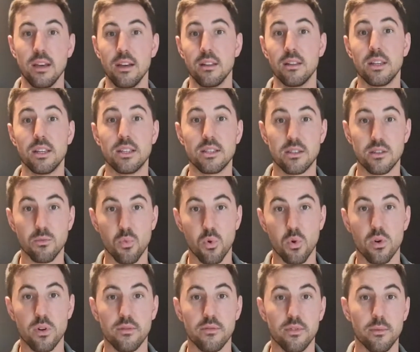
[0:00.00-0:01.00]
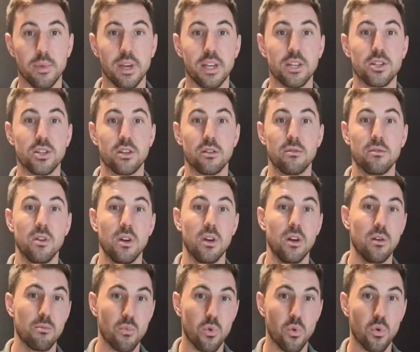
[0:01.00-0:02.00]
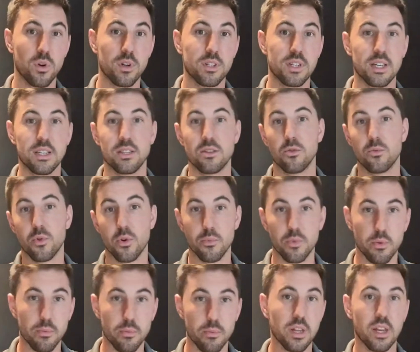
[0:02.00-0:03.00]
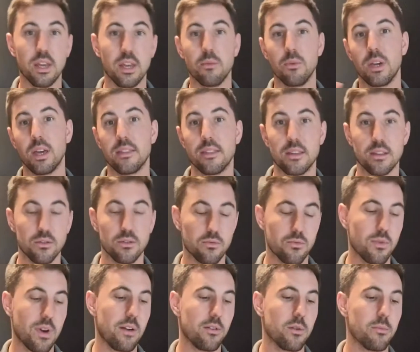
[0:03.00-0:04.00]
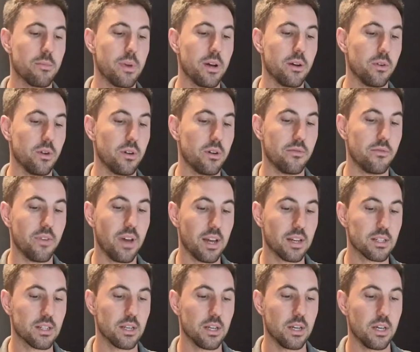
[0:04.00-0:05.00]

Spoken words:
leads to more inflammation, more intestinal permeability, and we get this roundabout effect.